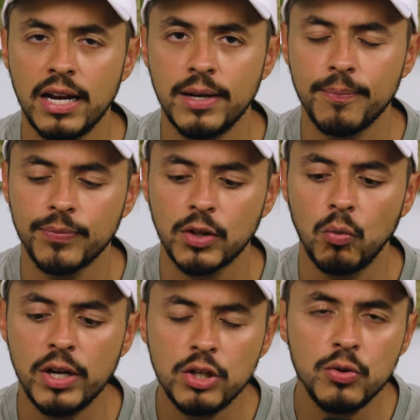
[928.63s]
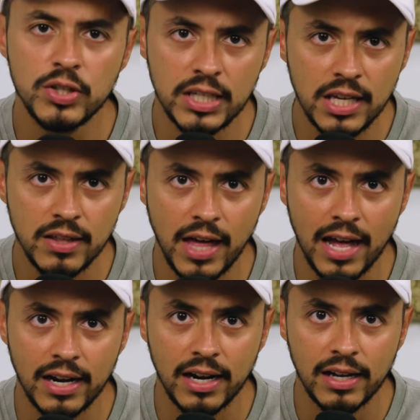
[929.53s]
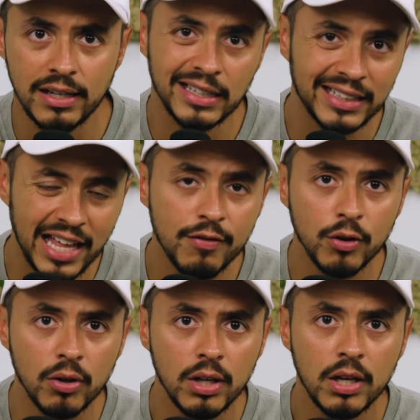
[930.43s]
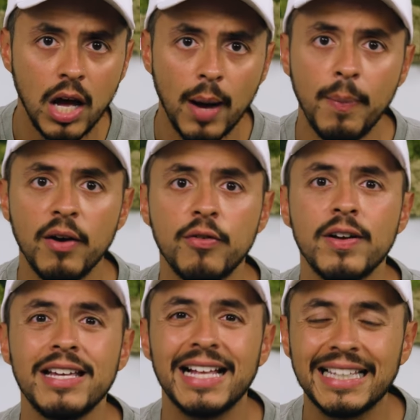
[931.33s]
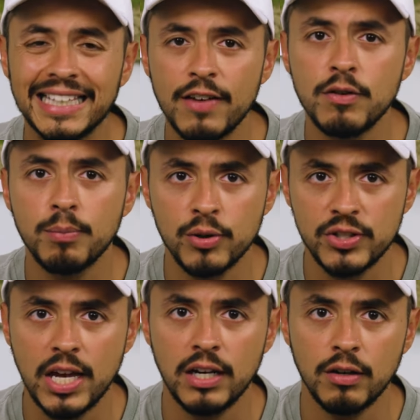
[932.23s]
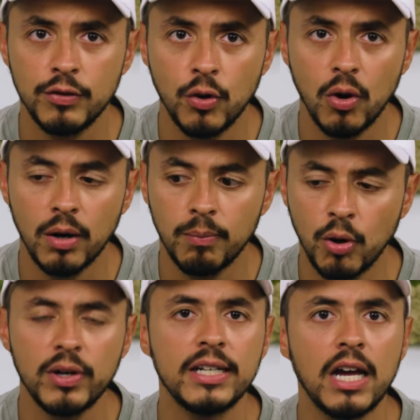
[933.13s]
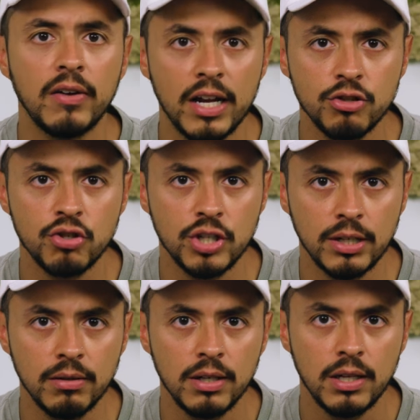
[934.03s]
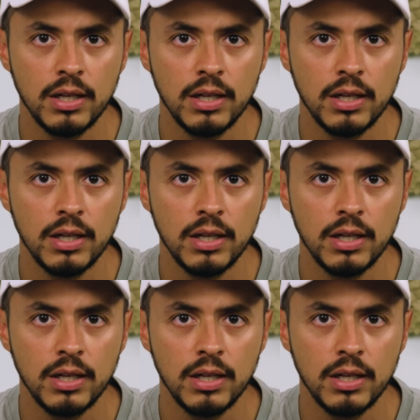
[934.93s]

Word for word: And when you see that in a level above 11% of your broken down estrogen,